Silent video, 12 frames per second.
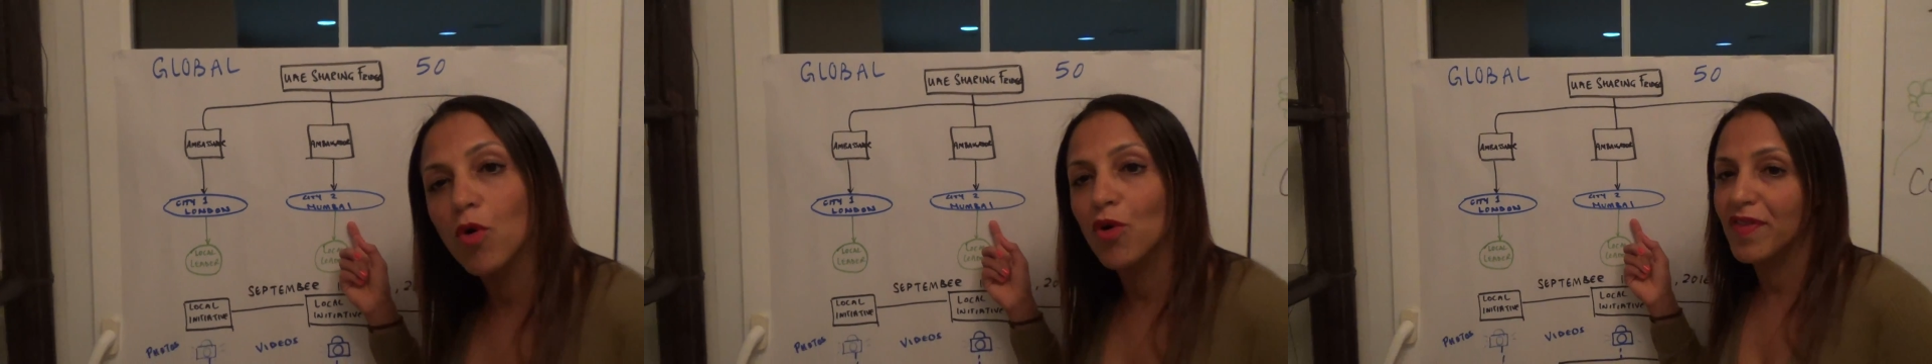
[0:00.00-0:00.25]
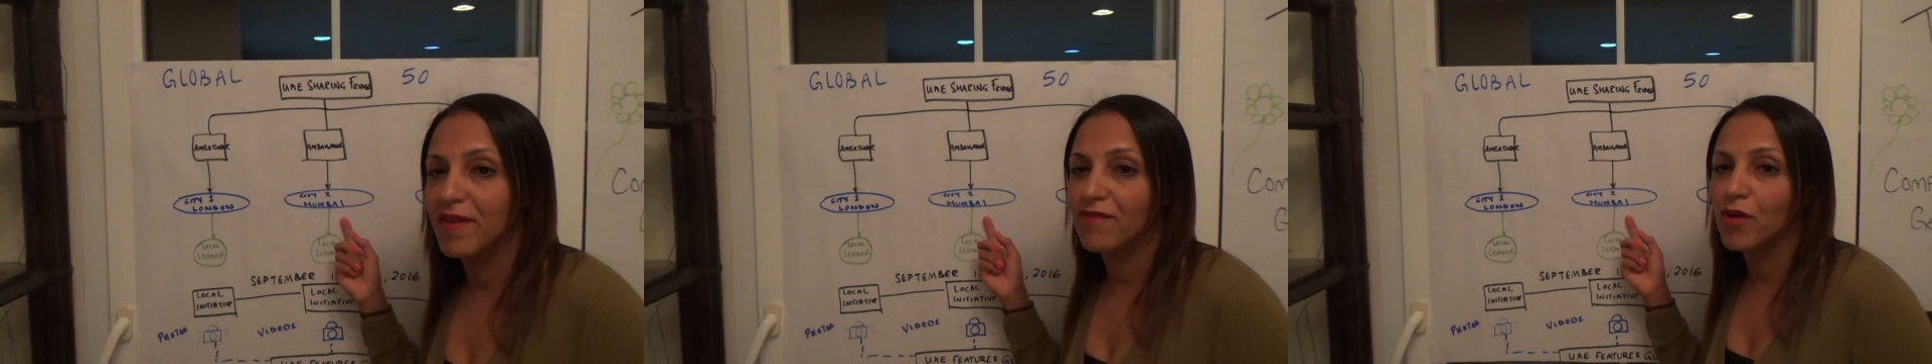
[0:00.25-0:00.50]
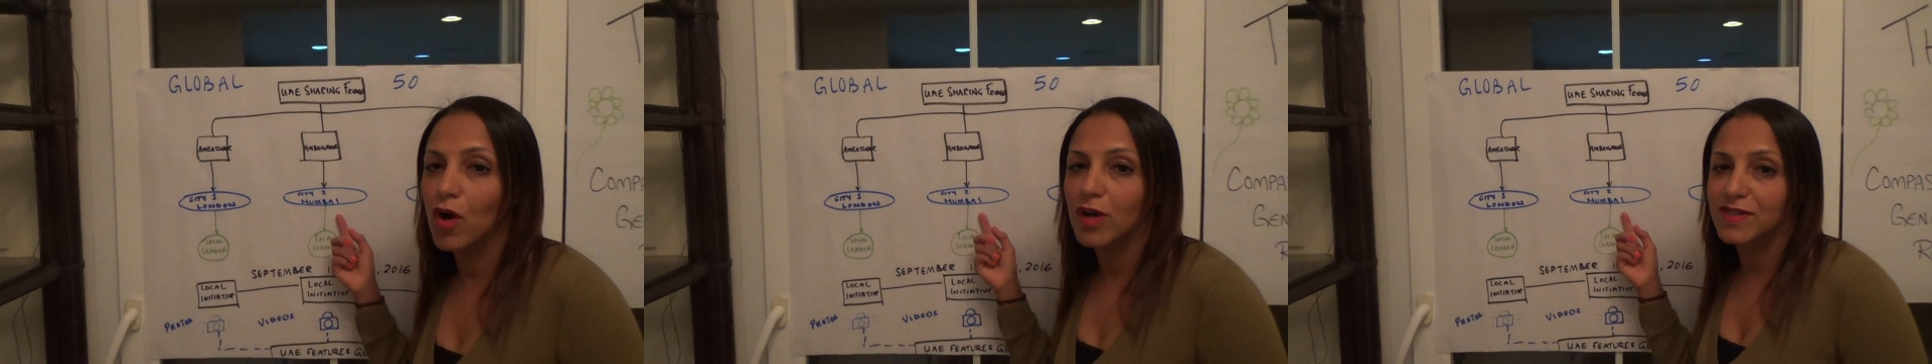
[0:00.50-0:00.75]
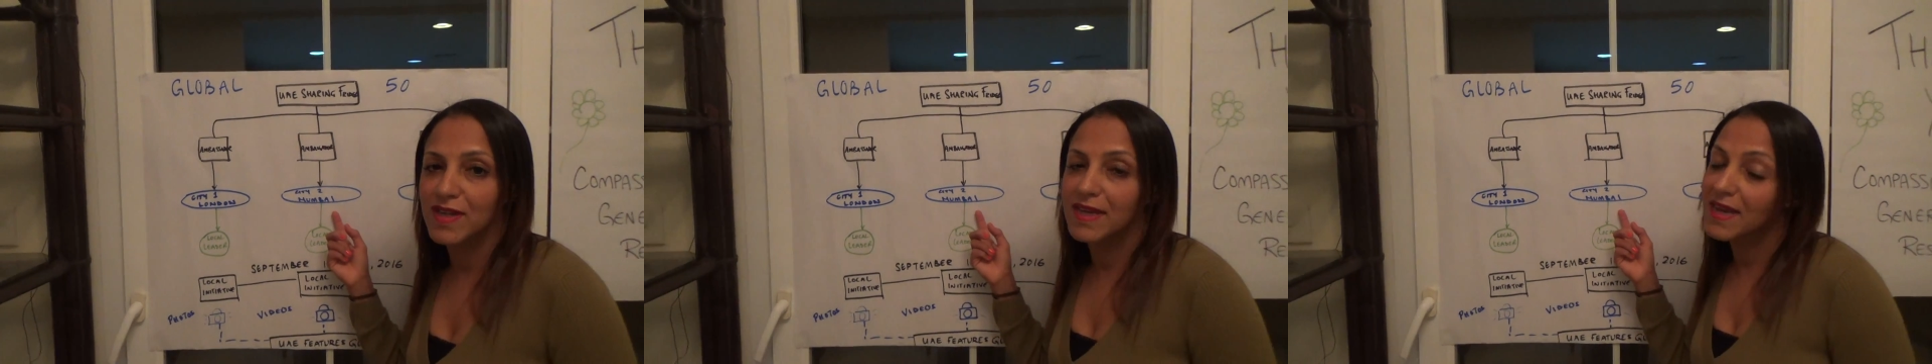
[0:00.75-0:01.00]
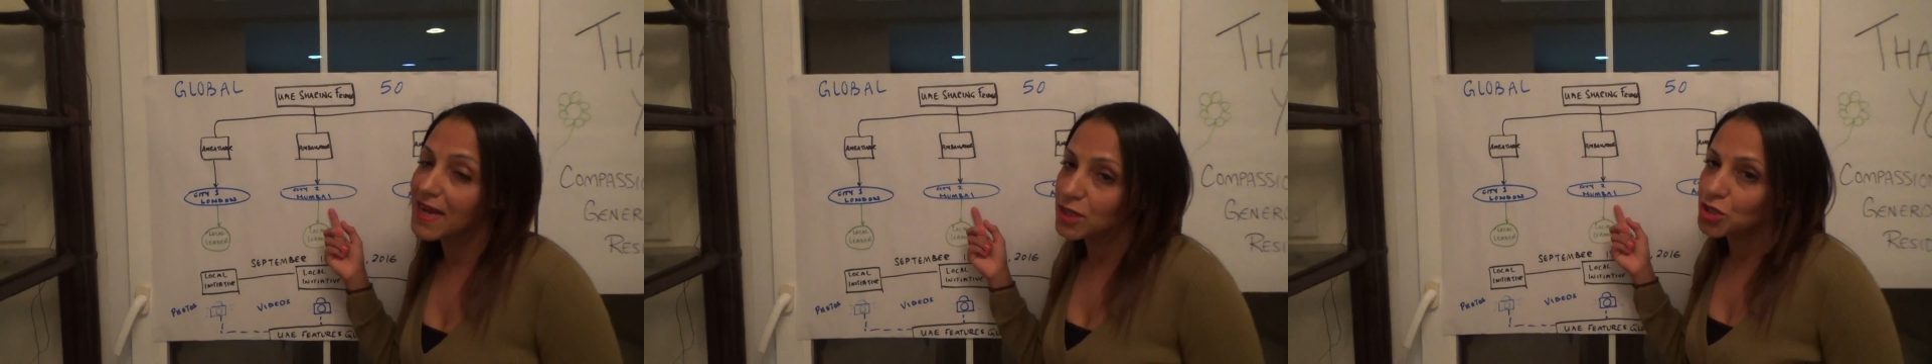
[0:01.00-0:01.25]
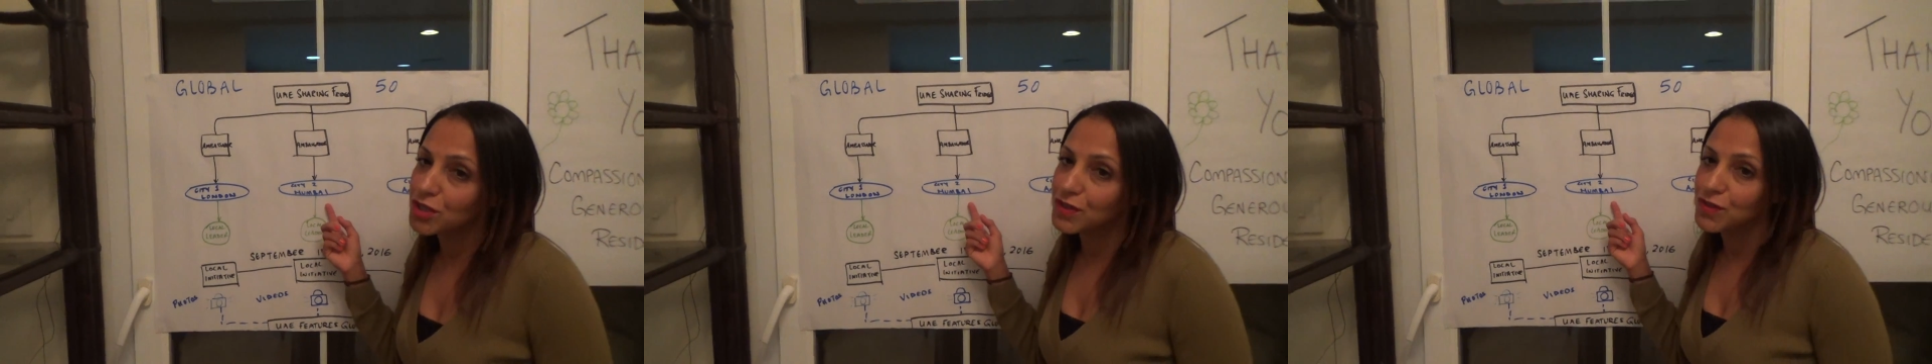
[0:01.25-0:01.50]
or they've got
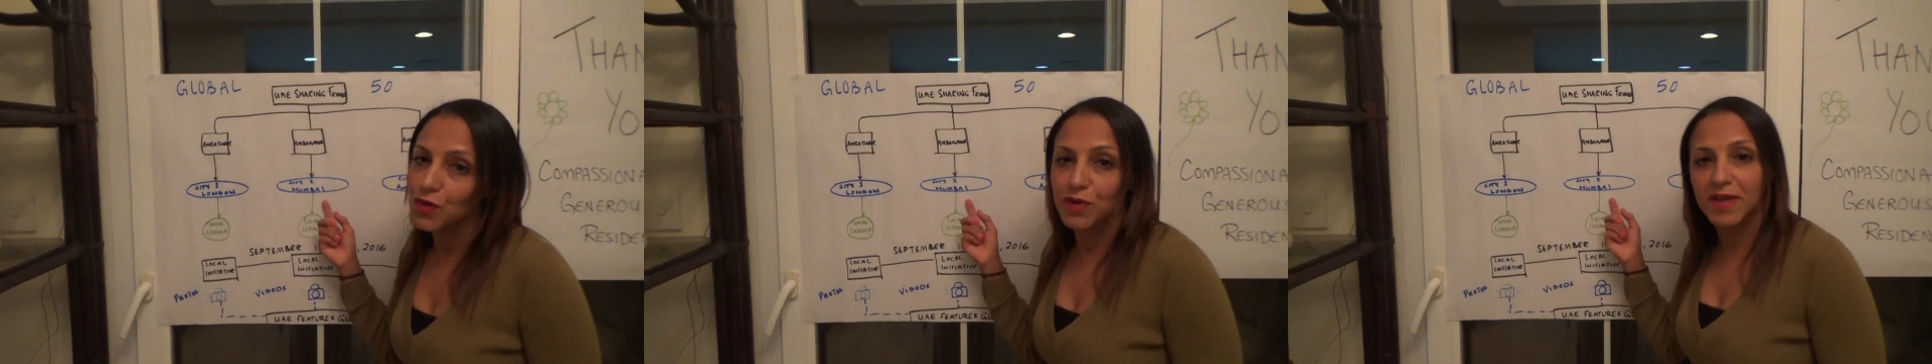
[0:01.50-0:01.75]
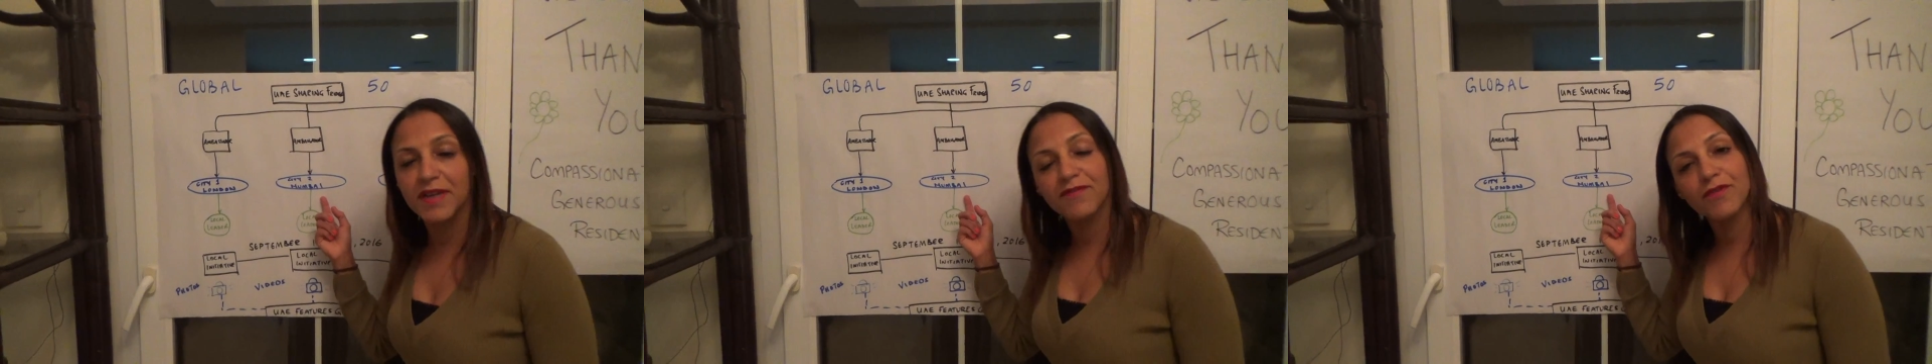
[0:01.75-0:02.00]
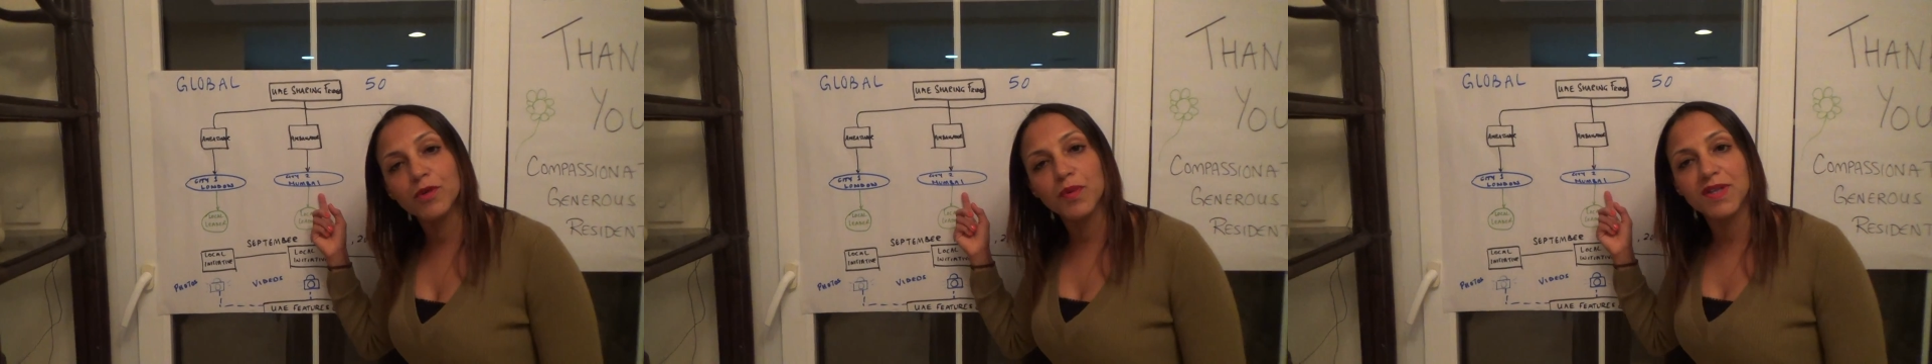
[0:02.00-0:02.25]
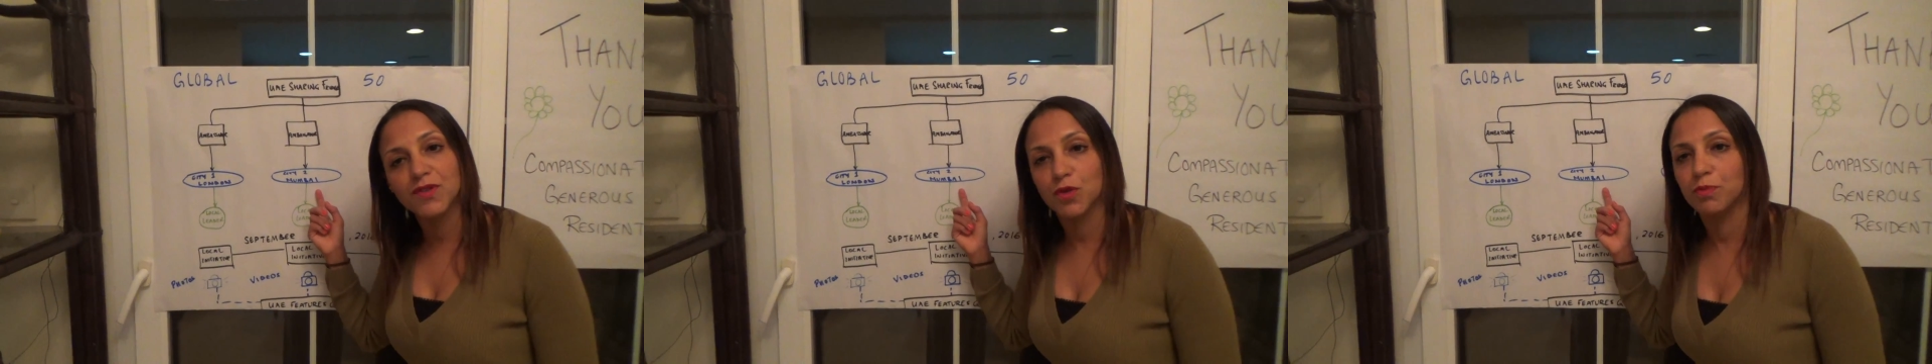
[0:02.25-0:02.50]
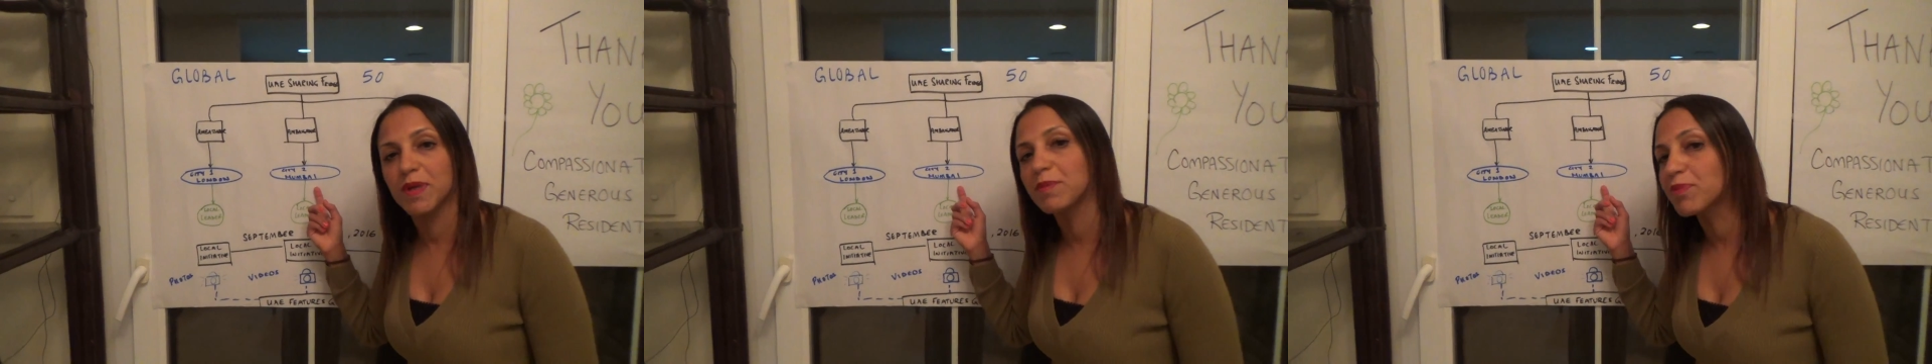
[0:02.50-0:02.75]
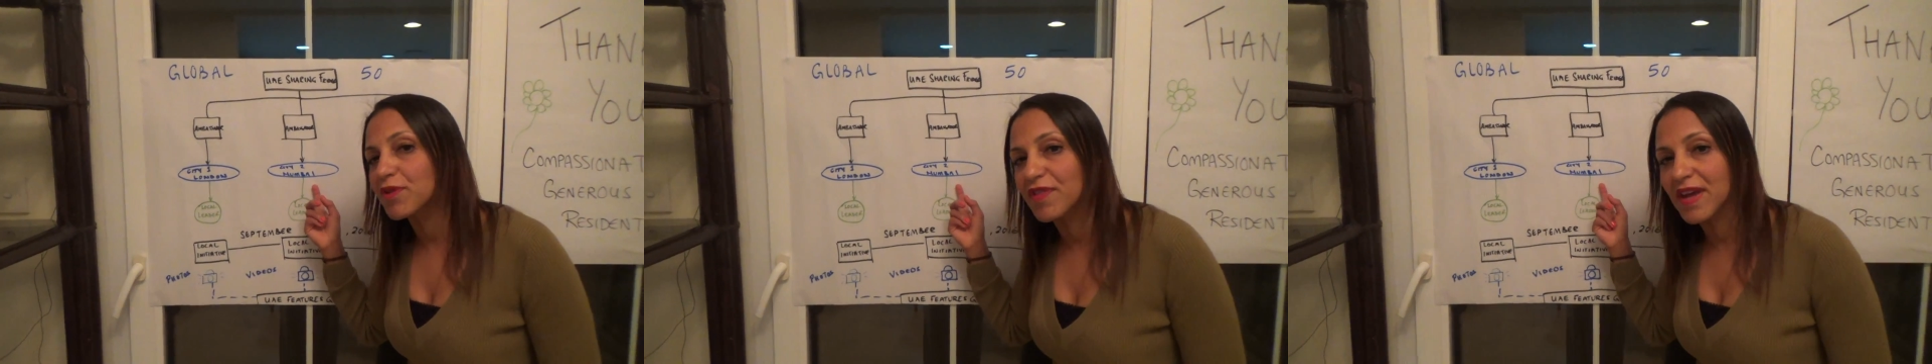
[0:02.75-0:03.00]
connections or influence or
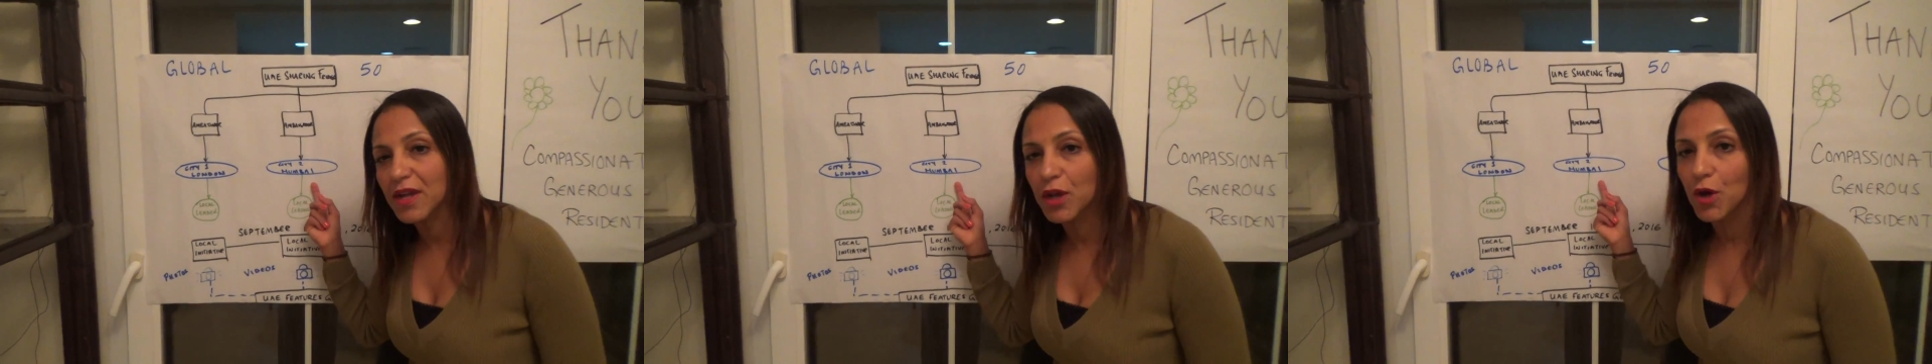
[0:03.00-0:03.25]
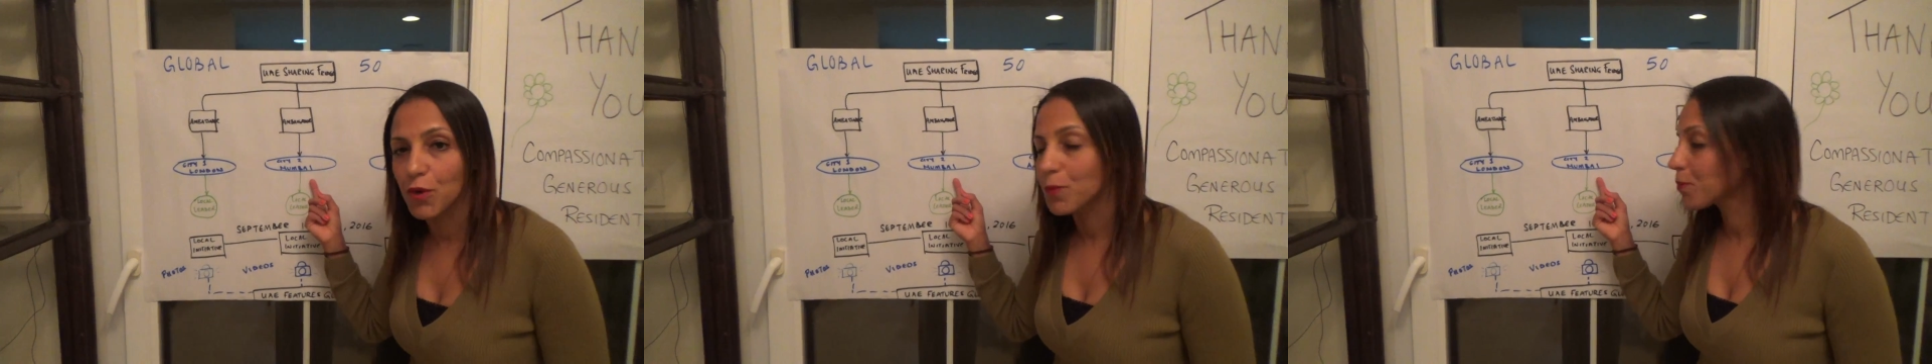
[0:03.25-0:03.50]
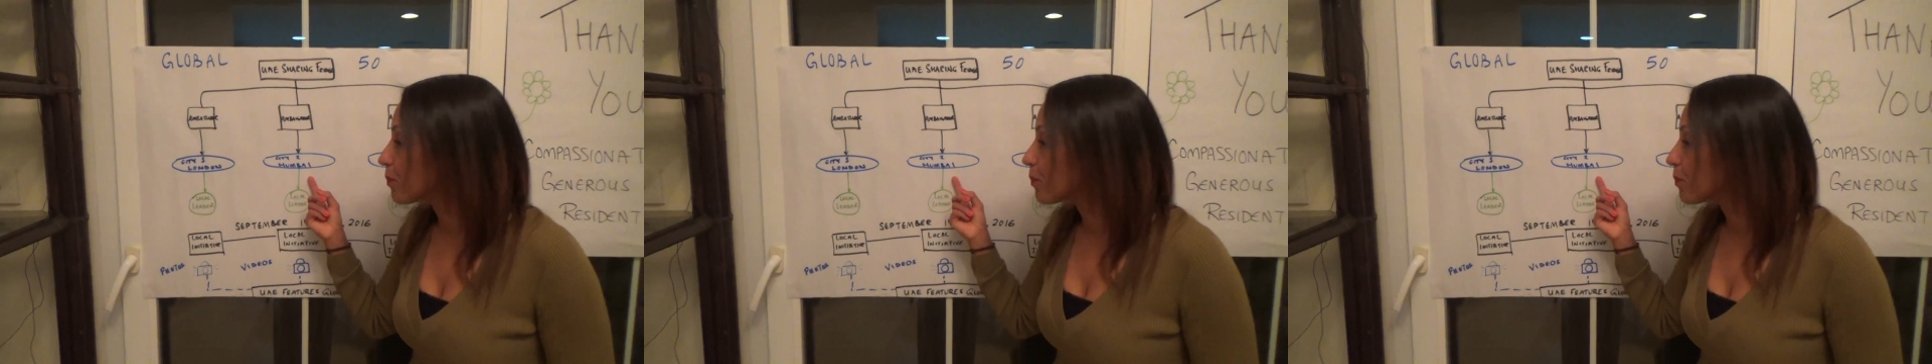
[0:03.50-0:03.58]
people they know.